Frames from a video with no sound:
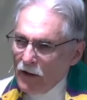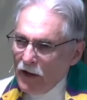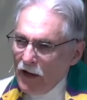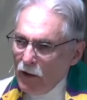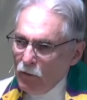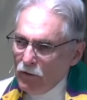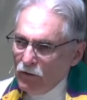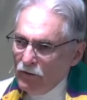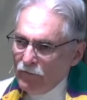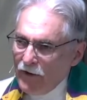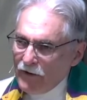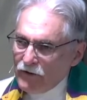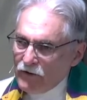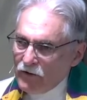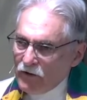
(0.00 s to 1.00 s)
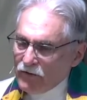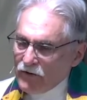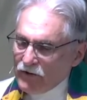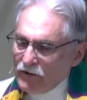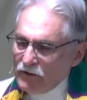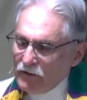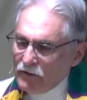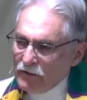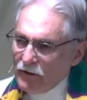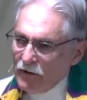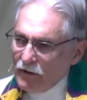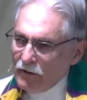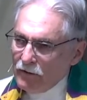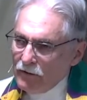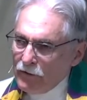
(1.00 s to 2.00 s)
I want to invite you to consider
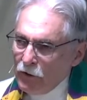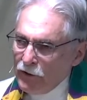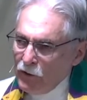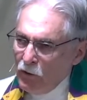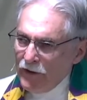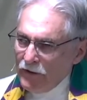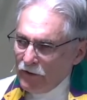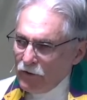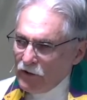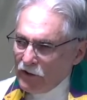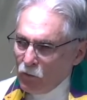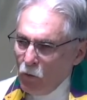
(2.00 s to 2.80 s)
that the only way that you can